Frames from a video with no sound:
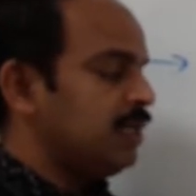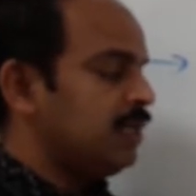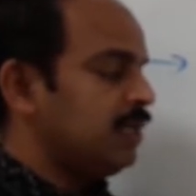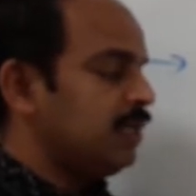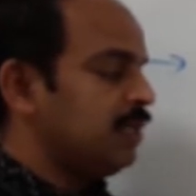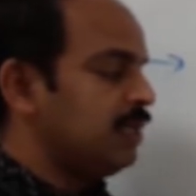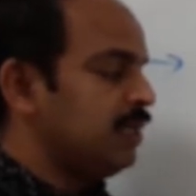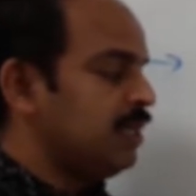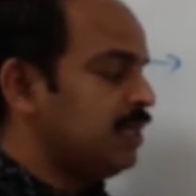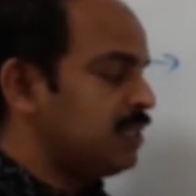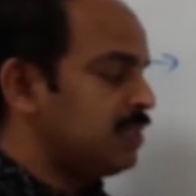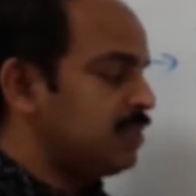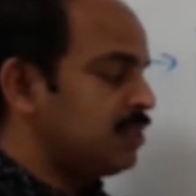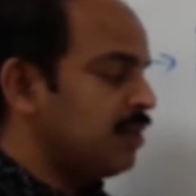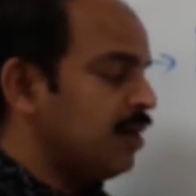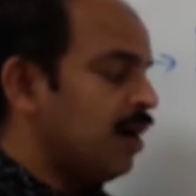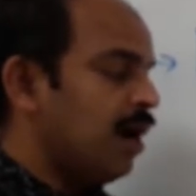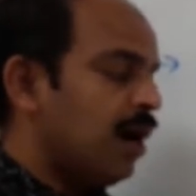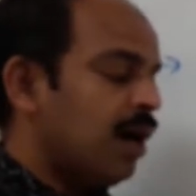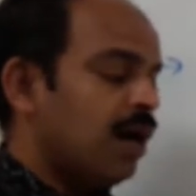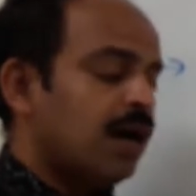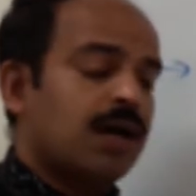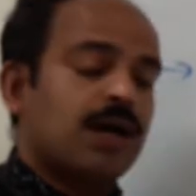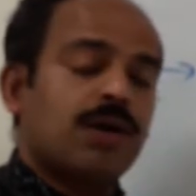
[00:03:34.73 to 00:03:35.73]
this
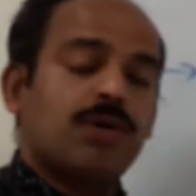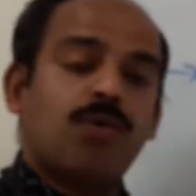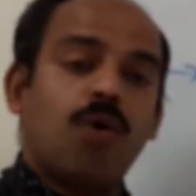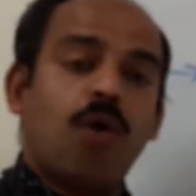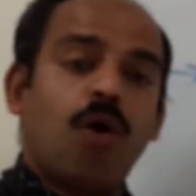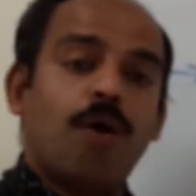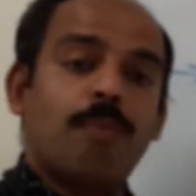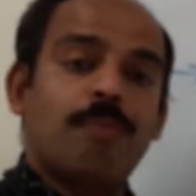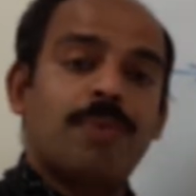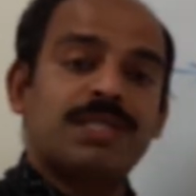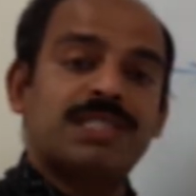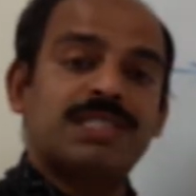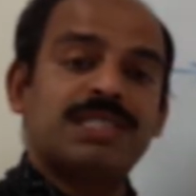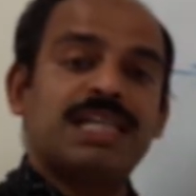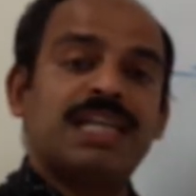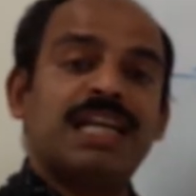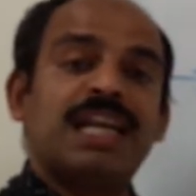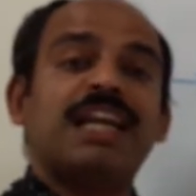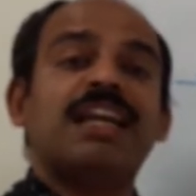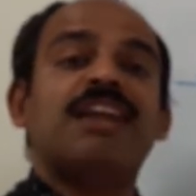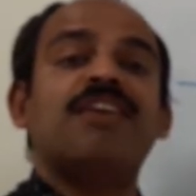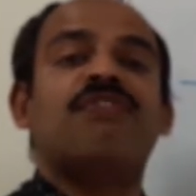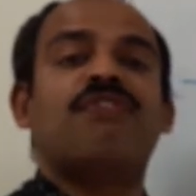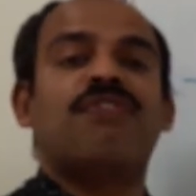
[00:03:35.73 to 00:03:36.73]
compass
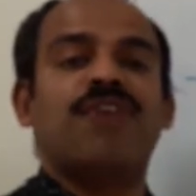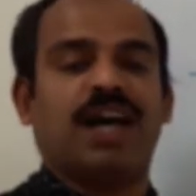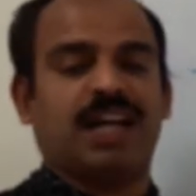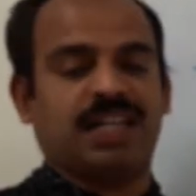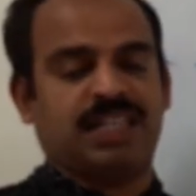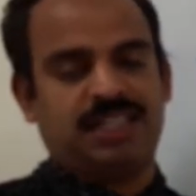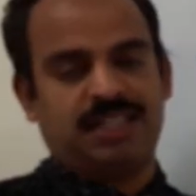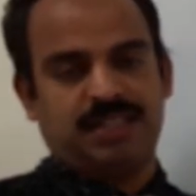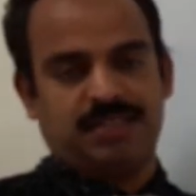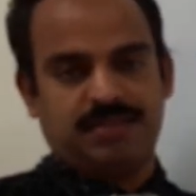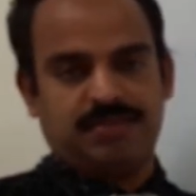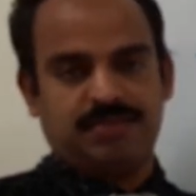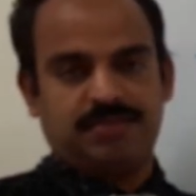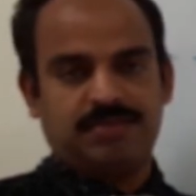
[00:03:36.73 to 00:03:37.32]
needle deflected.